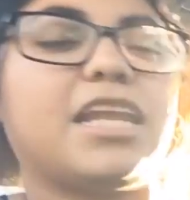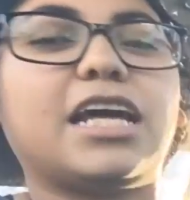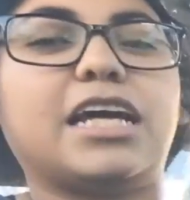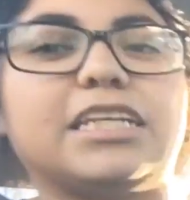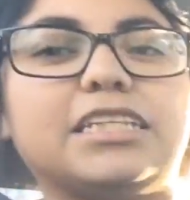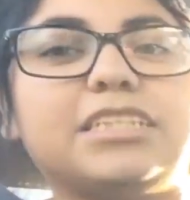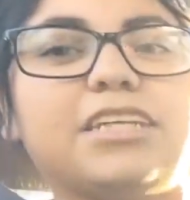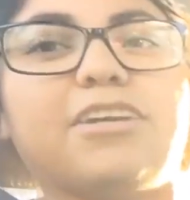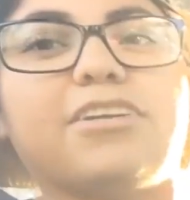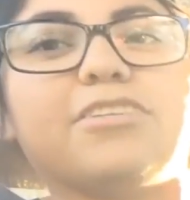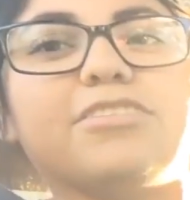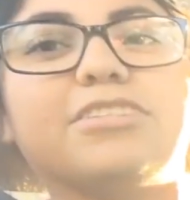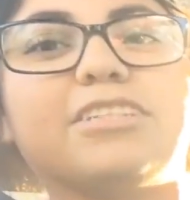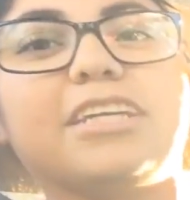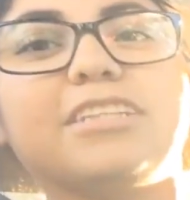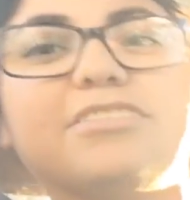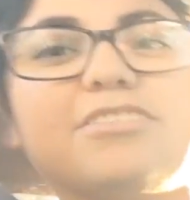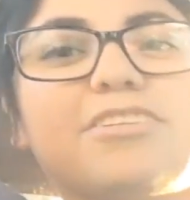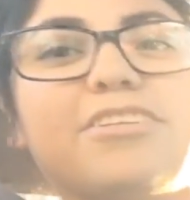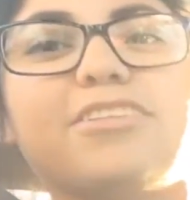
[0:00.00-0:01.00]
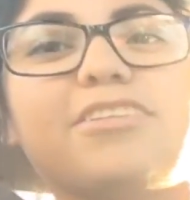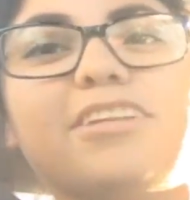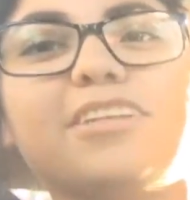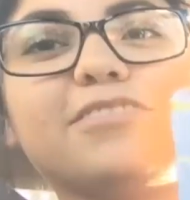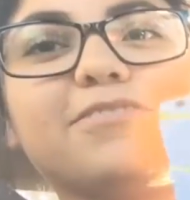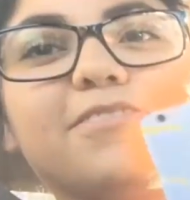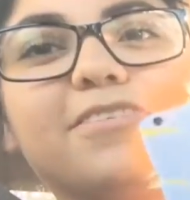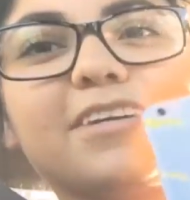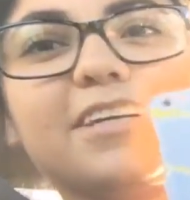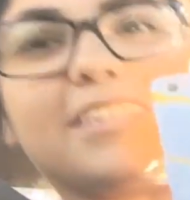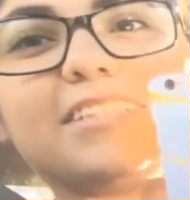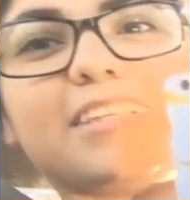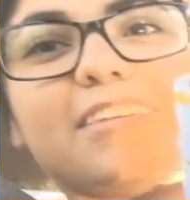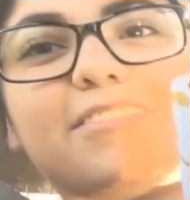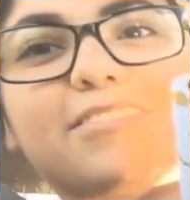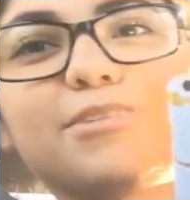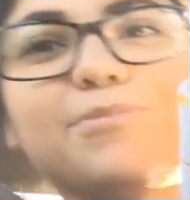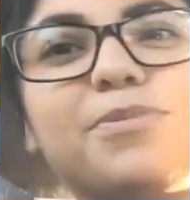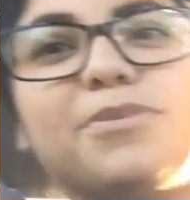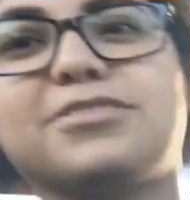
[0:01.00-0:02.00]
can I tell? She has the cutest phone case
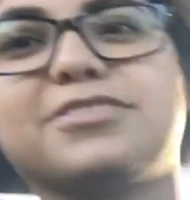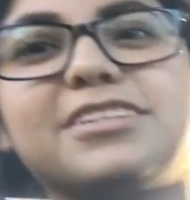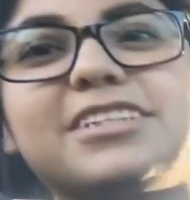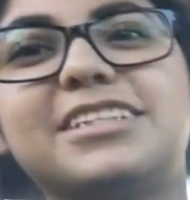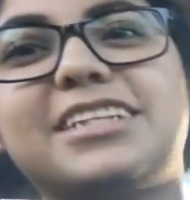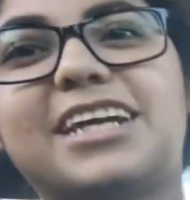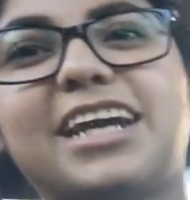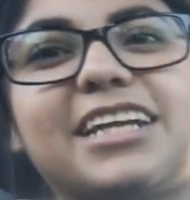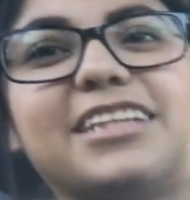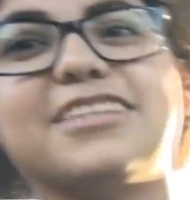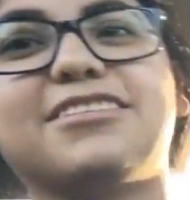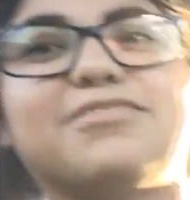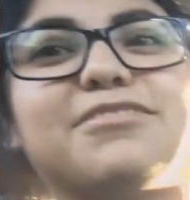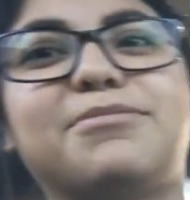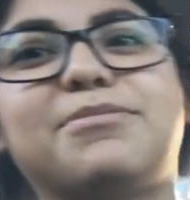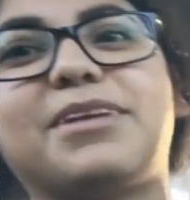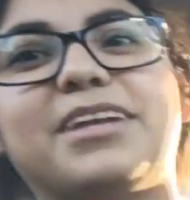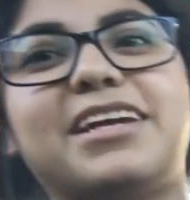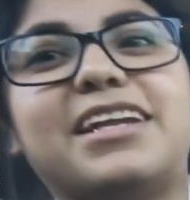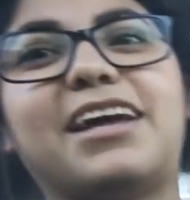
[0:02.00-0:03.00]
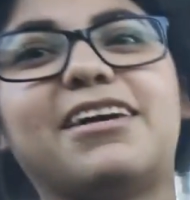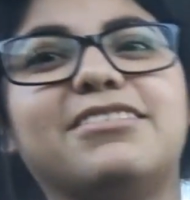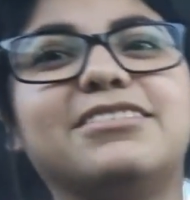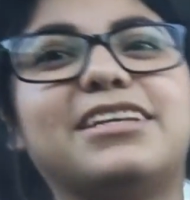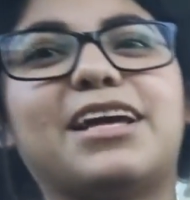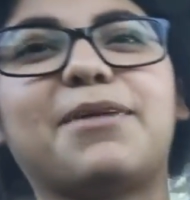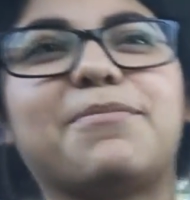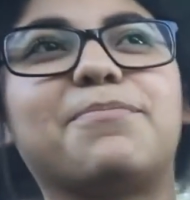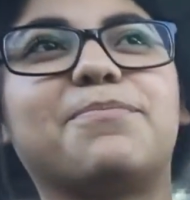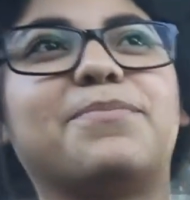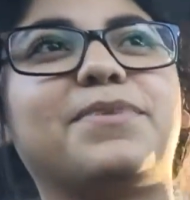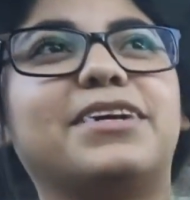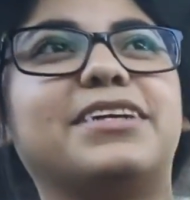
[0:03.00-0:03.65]
ever. Supposedly she got this for me, and I was like,